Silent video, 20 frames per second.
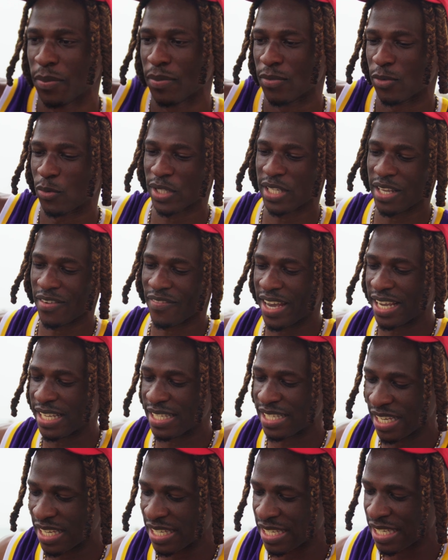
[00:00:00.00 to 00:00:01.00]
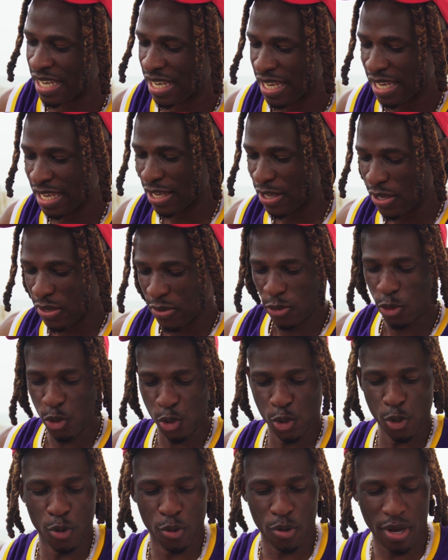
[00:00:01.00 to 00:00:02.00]
whatever it is.
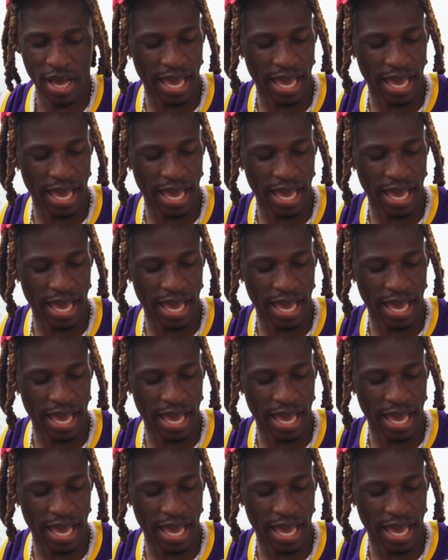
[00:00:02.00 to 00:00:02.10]
So